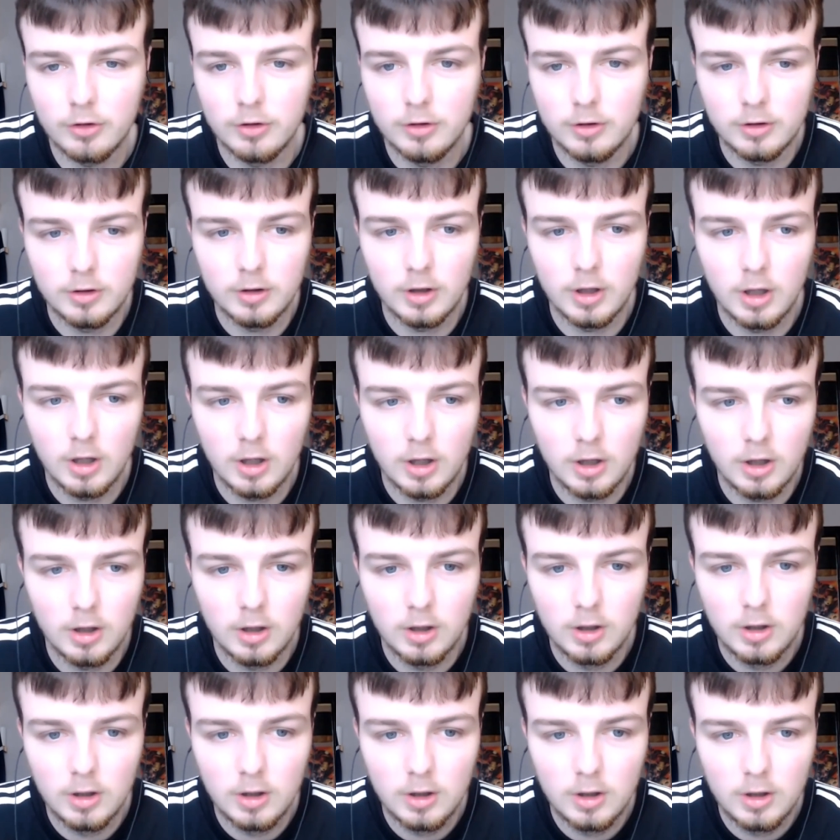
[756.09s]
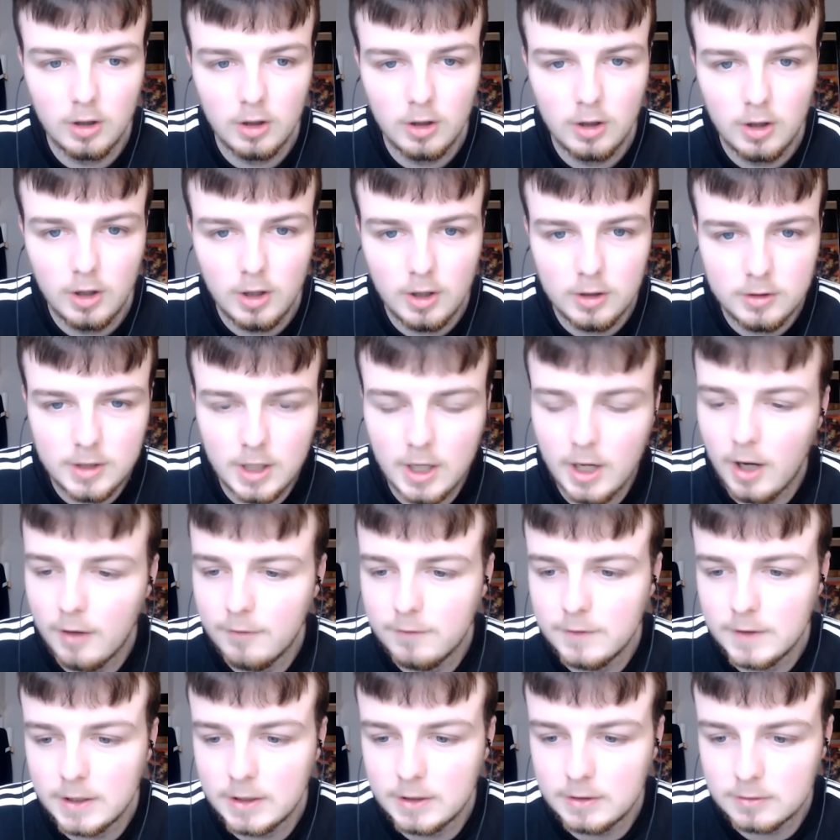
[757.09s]
And yeah, I
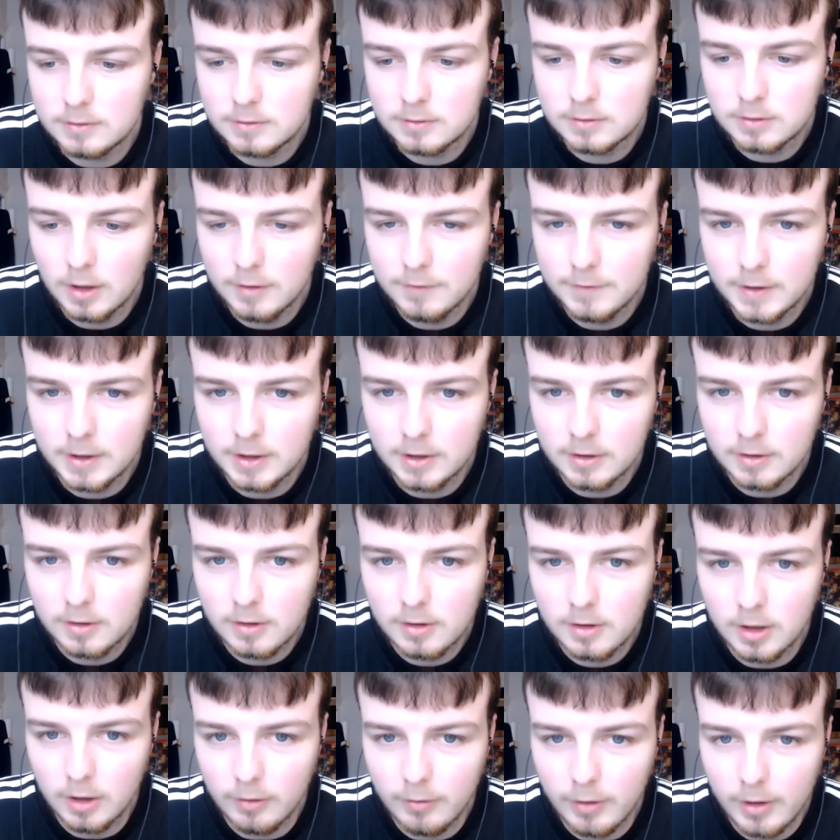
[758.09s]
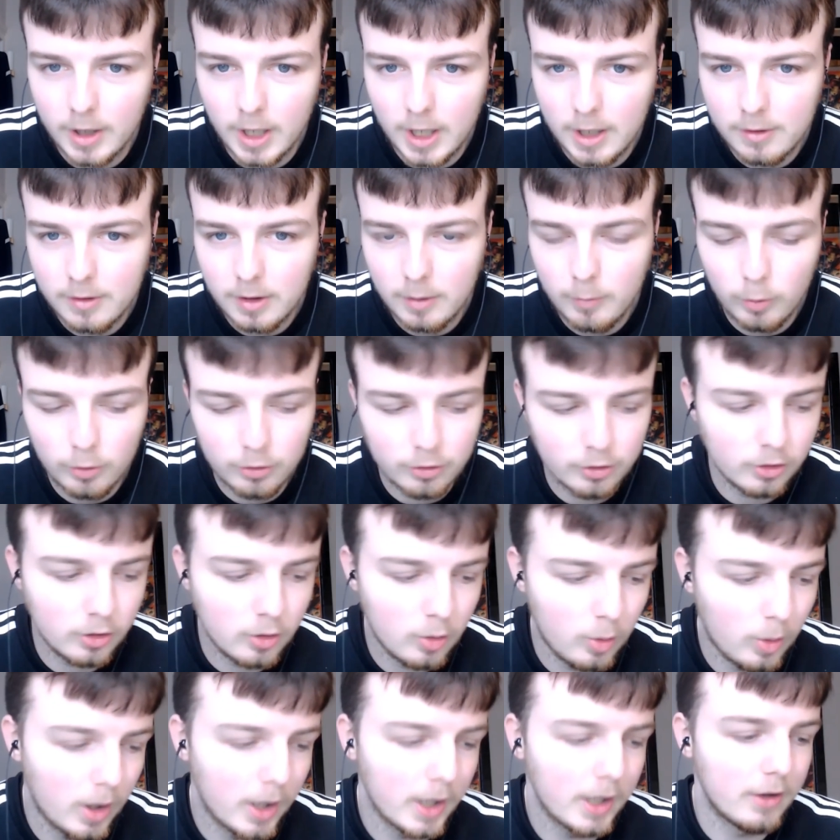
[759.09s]
think you know, it wasn't
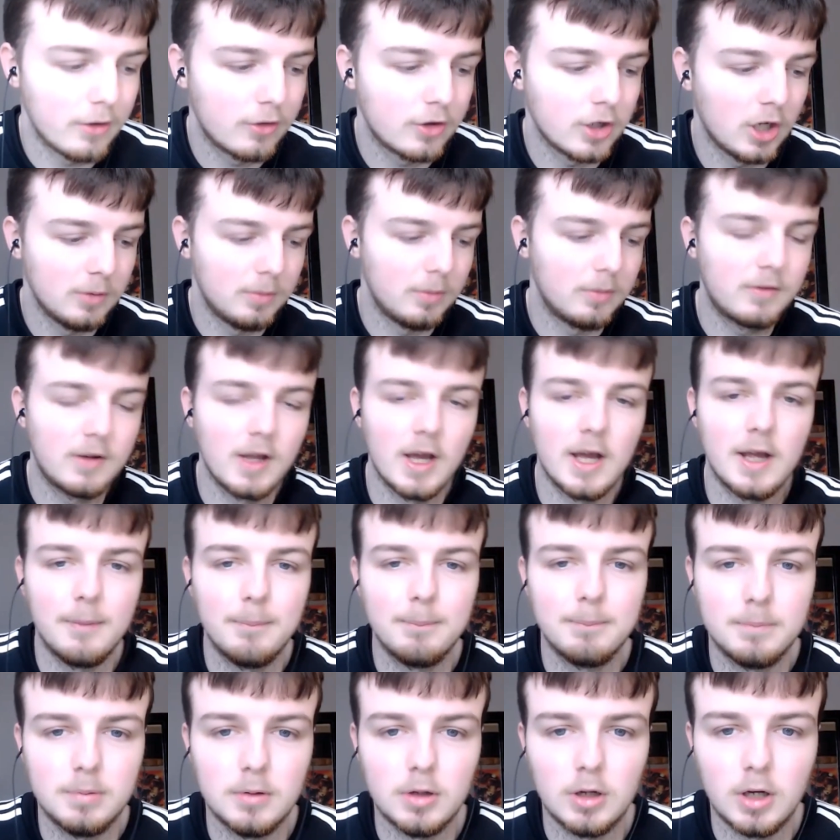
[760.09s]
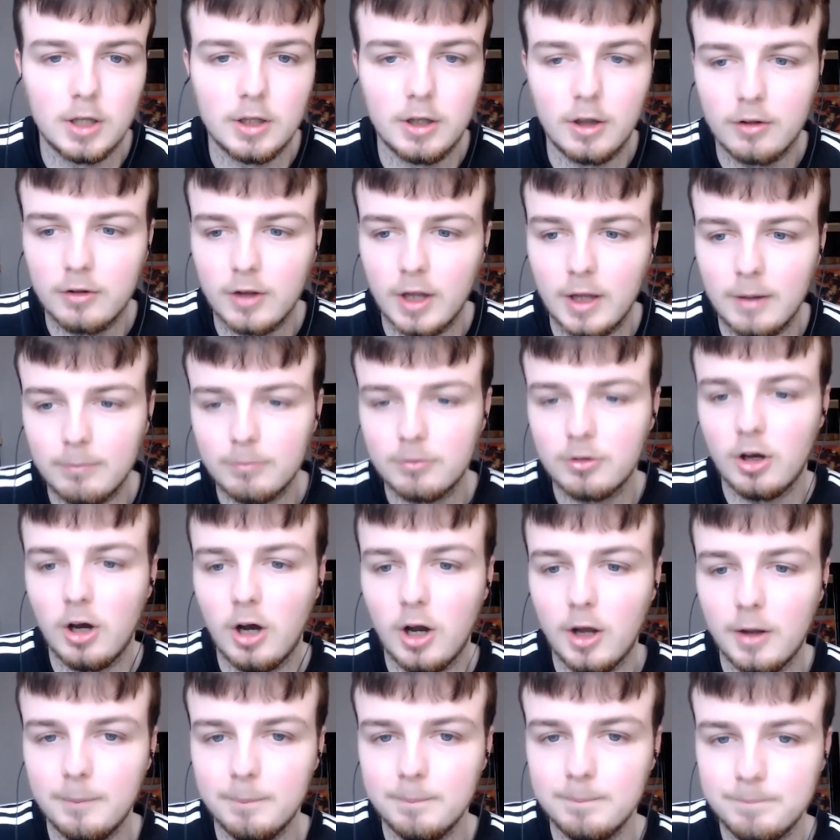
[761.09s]
quite his type of game, but at the same
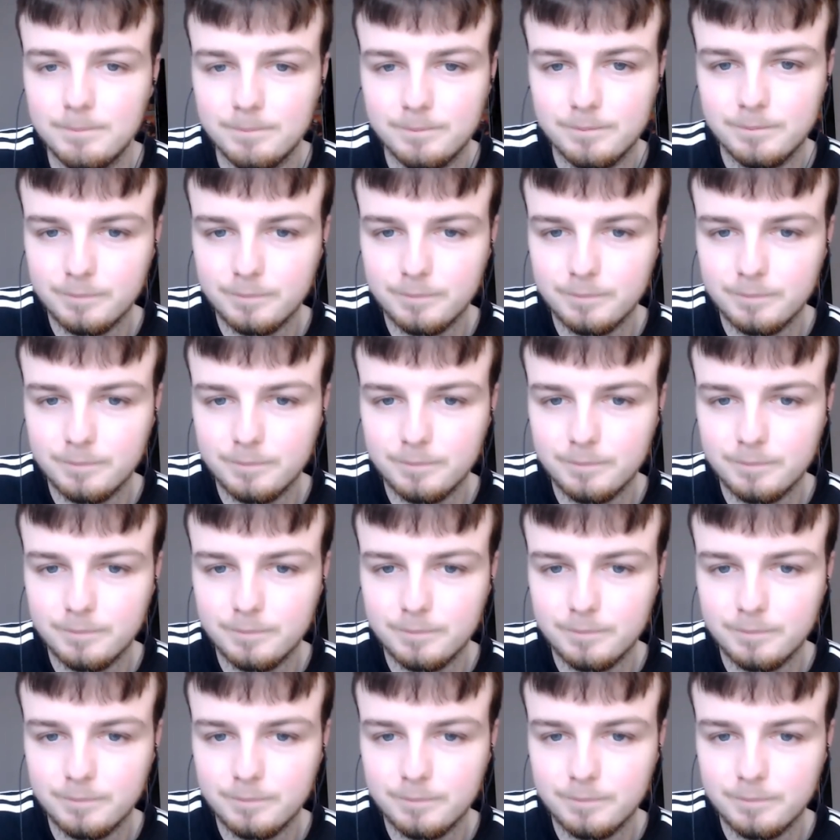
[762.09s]
time,